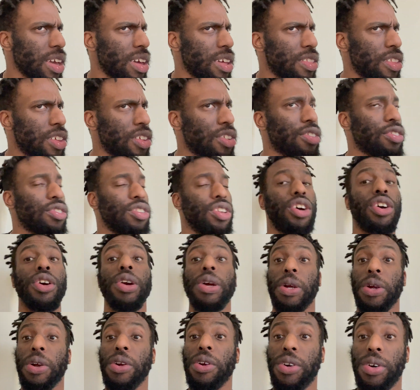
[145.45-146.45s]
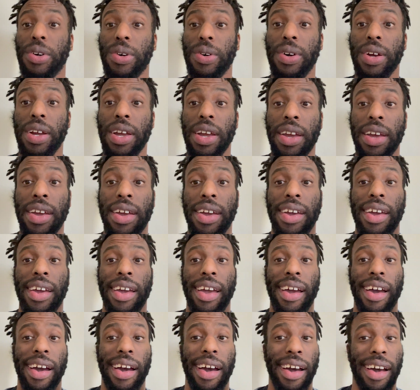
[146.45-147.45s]
this young girl
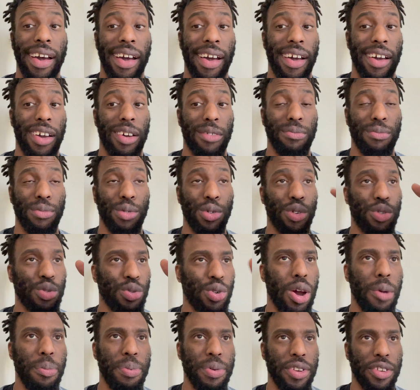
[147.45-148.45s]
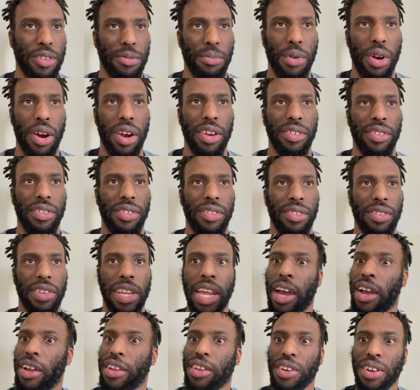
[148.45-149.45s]
who grew up in this marsh is
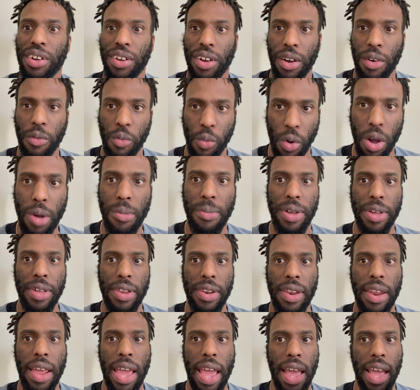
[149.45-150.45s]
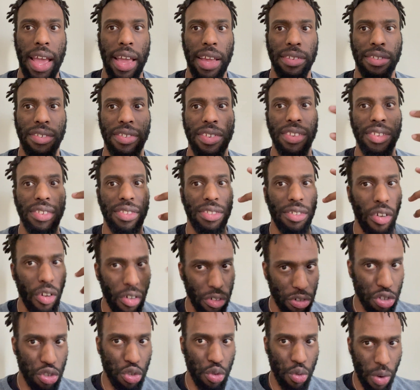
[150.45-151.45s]
now a woman, and she's
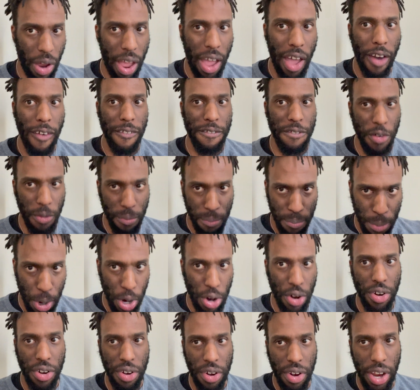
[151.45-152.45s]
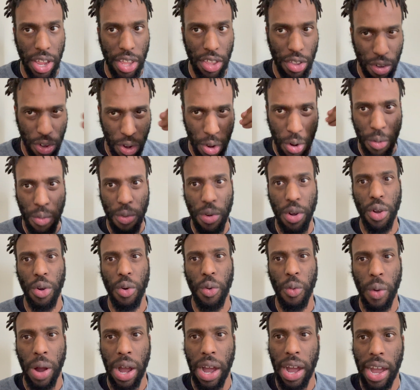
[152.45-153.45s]
on trial for murder. And you don't know
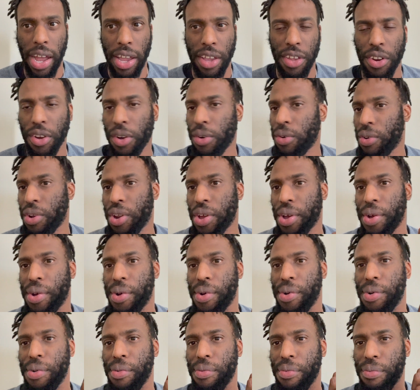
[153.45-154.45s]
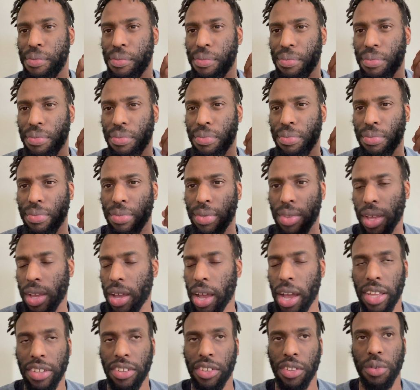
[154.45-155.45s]
why. You don't know the
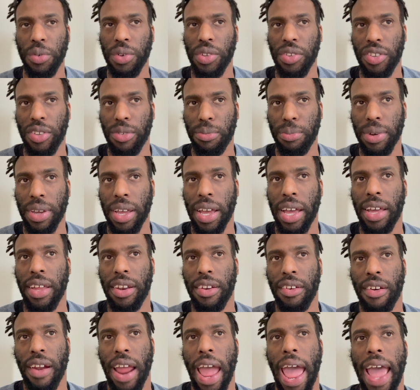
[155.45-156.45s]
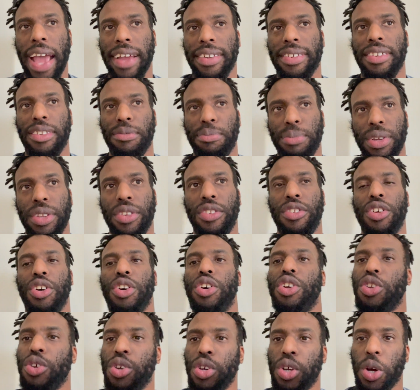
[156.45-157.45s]
consequences behind her actions, but until
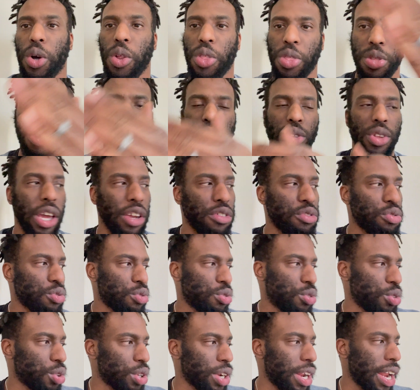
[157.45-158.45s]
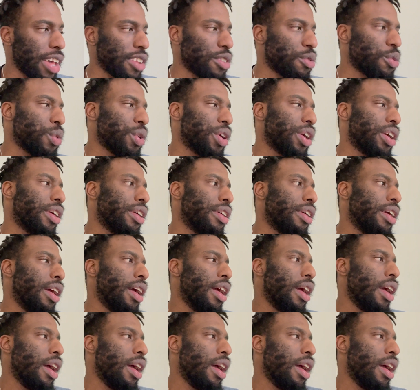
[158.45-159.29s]
you go through the actual story. And that's where